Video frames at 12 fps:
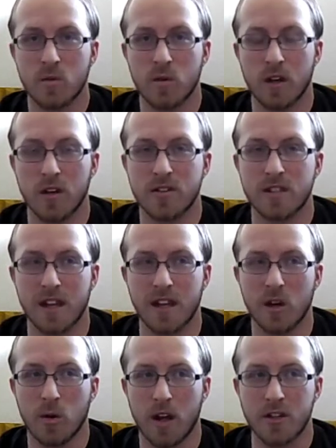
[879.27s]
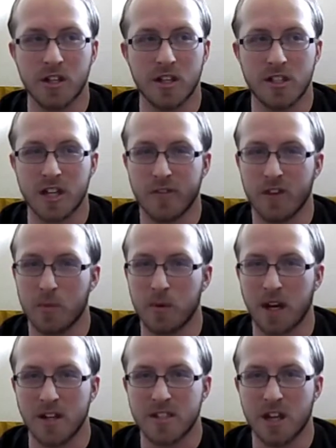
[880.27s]
where you're sitting there watching a chick flick
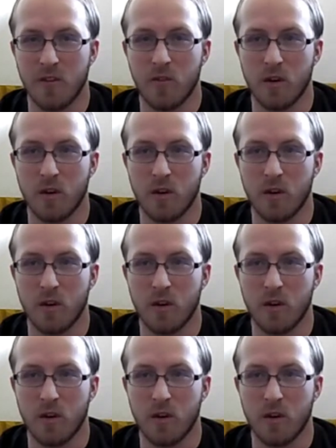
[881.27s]
by yourself